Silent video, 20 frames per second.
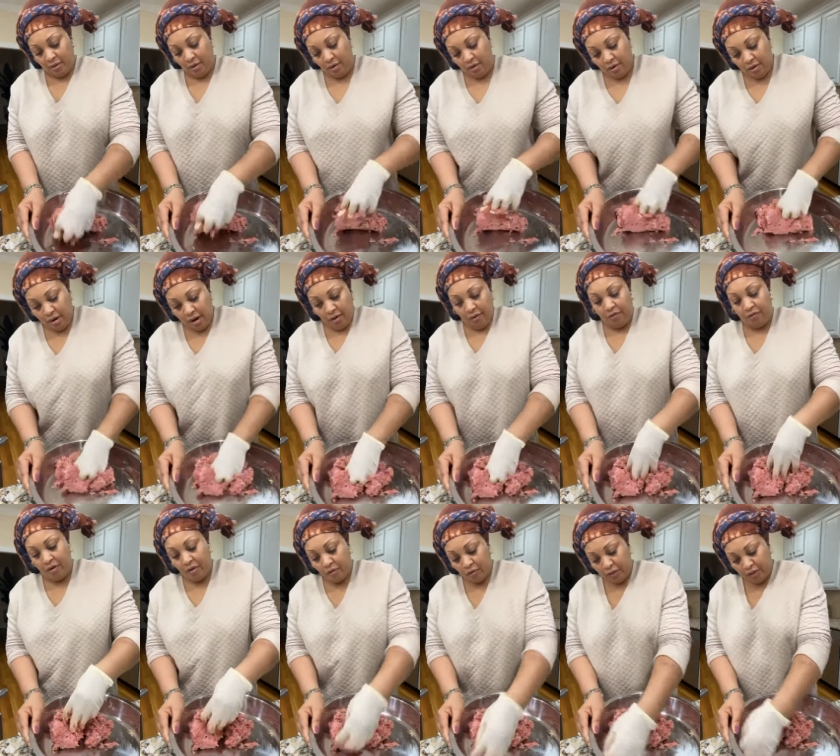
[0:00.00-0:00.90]
Or your
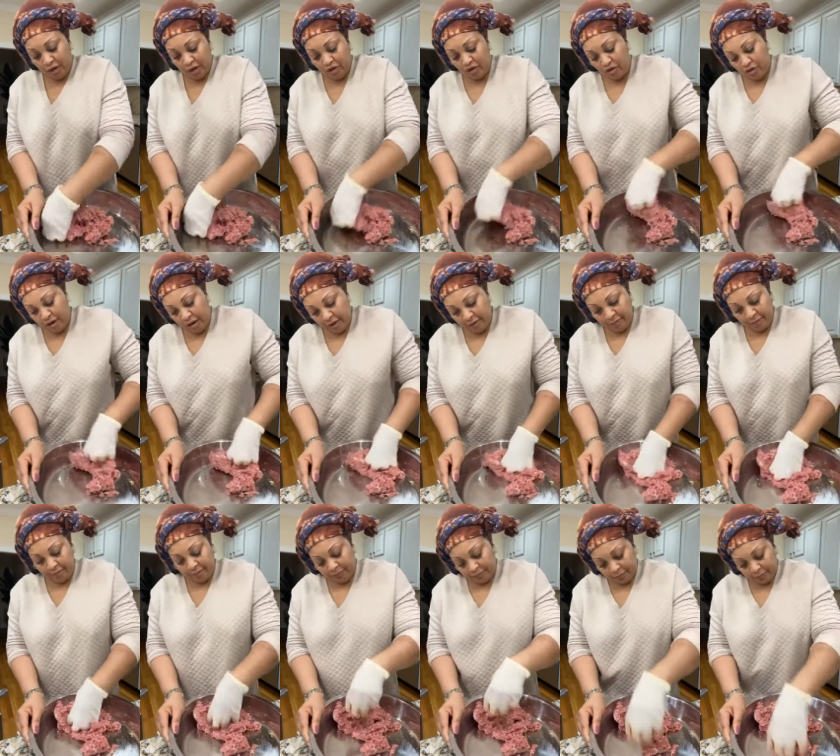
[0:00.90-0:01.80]
girlfriend will take you there
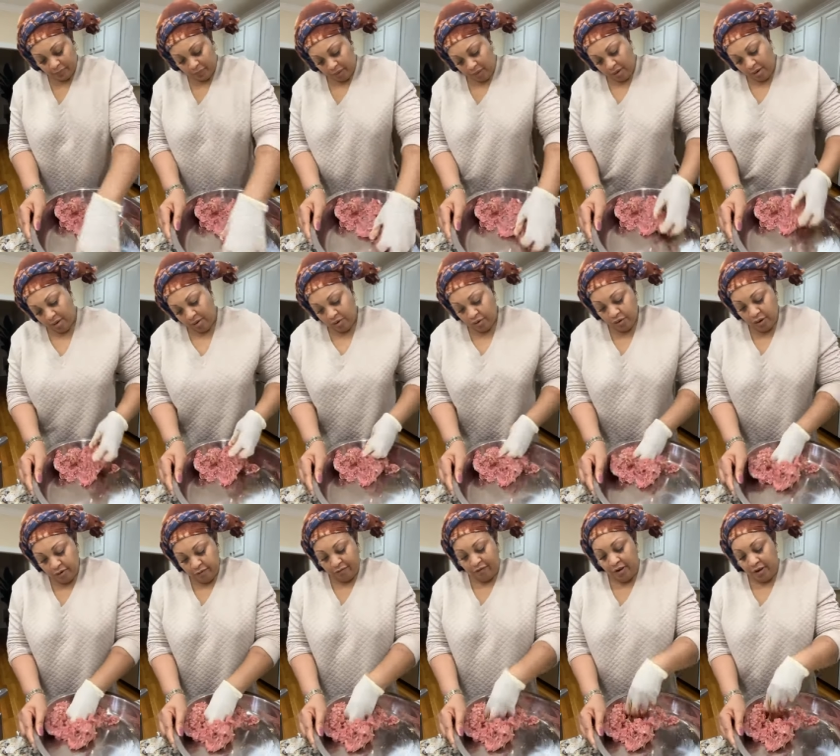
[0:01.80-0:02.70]

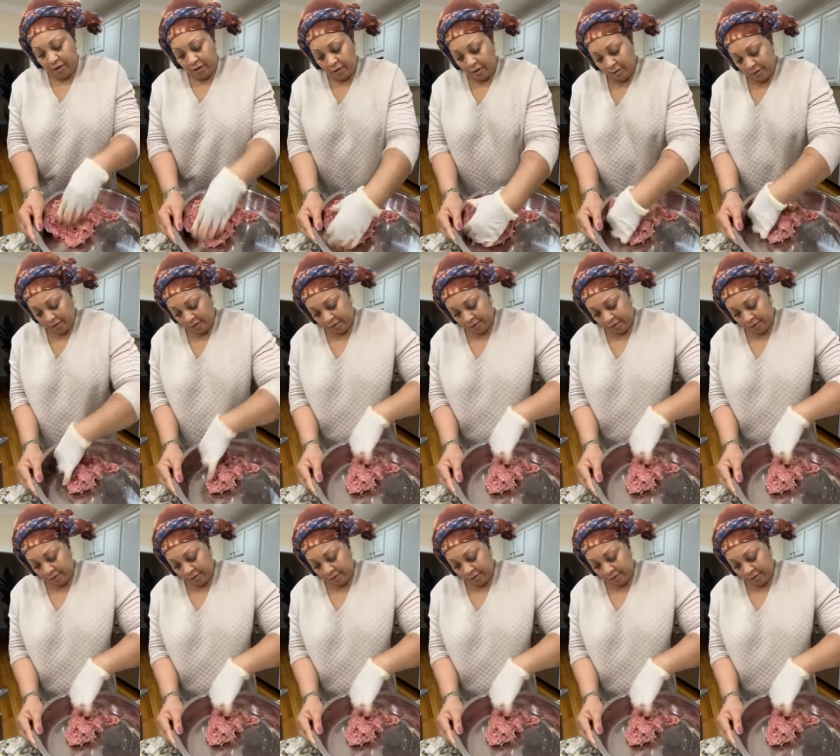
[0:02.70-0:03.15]
to the V.